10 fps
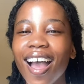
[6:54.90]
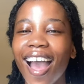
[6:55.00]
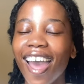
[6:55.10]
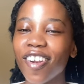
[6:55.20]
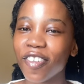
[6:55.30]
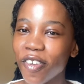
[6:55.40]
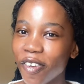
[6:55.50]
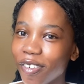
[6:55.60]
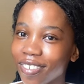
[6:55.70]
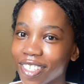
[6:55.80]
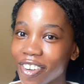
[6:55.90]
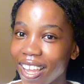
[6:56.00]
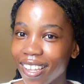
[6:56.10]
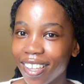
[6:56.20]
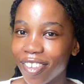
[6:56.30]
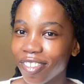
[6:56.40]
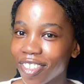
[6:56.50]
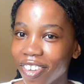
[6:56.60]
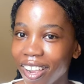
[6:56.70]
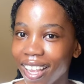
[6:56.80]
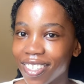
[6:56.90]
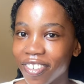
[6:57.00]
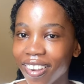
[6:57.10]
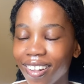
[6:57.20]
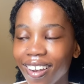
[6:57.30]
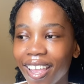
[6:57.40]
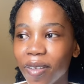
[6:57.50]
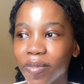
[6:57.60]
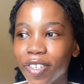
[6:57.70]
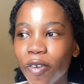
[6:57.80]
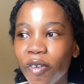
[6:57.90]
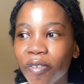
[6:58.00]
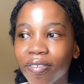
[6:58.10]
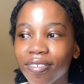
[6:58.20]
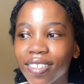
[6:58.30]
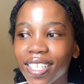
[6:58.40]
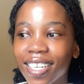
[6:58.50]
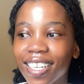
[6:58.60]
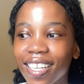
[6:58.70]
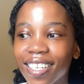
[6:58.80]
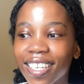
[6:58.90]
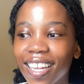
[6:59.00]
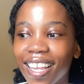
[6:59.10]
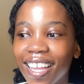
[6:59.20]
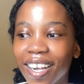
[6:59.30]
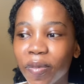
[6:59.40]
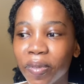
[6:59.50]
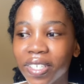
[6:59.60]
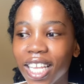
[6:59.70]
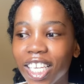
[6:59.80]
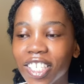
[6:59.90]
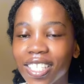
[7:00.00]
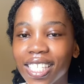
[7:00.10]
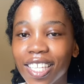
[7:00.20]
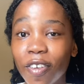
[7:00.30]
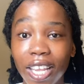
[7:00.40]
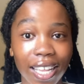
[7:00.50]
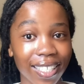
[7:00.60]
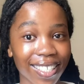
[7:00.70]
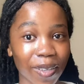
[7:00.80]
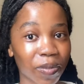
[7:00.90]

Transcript: I don't know, should I use your guys' real names? No, reputations, your cousins,